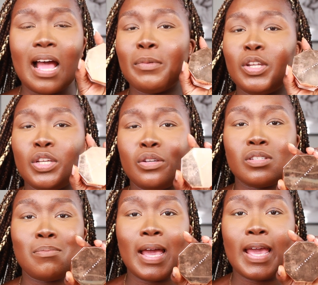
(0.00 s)
I'm going to
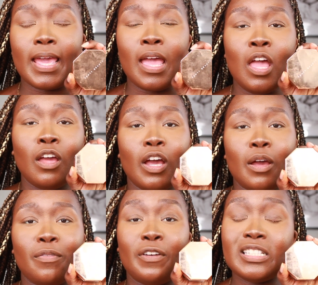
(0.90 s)
use my
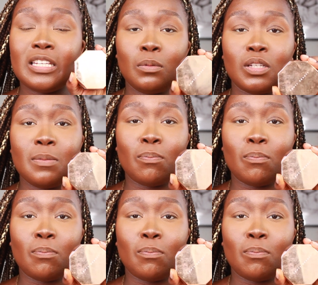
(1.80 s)
Fenty Beauty